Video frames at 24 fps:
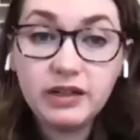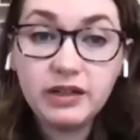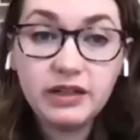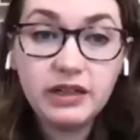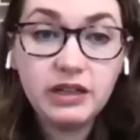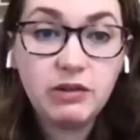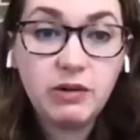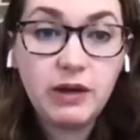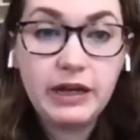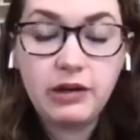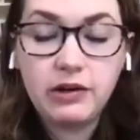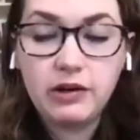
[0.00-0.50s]

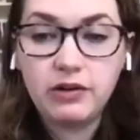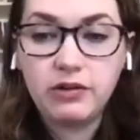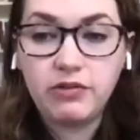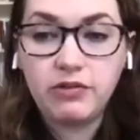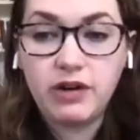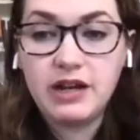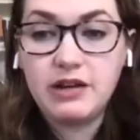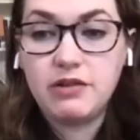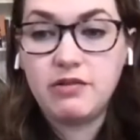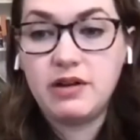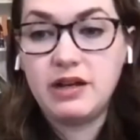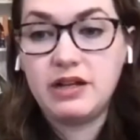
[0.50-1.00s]
Really
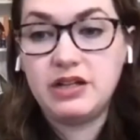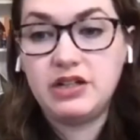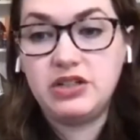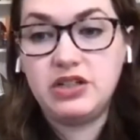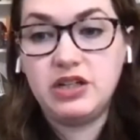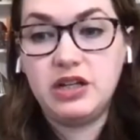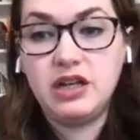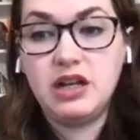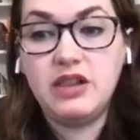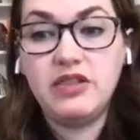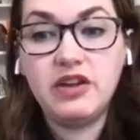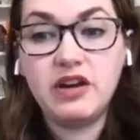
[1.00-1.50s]
great
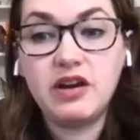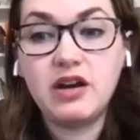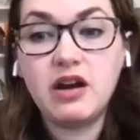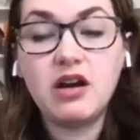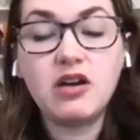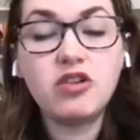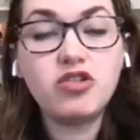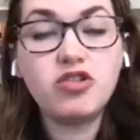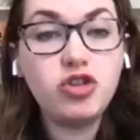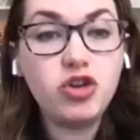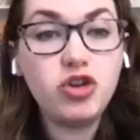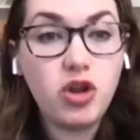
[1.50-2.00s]
question.
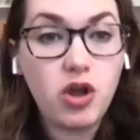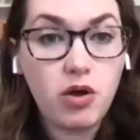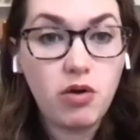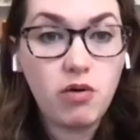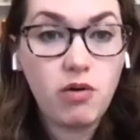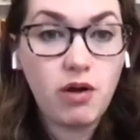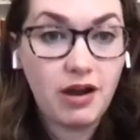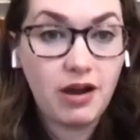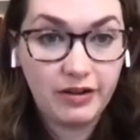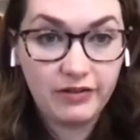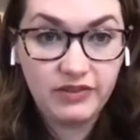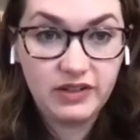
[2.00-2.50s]
There are
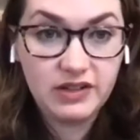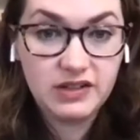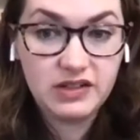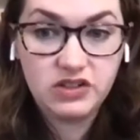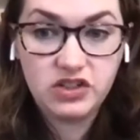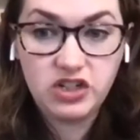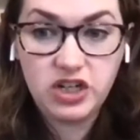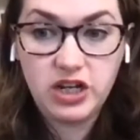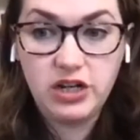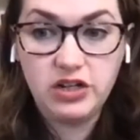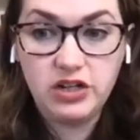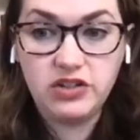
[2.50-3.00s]
no
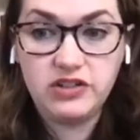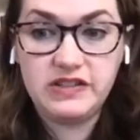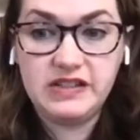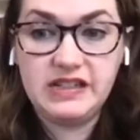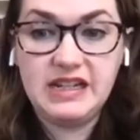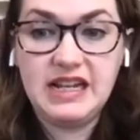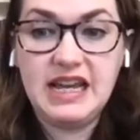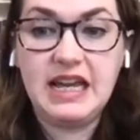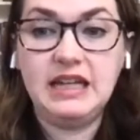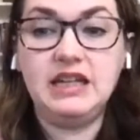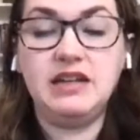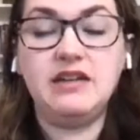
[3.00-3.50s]
obvious
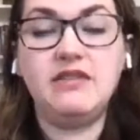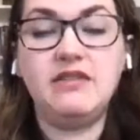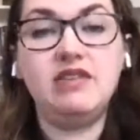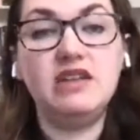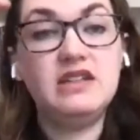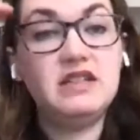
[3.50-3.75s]
changes in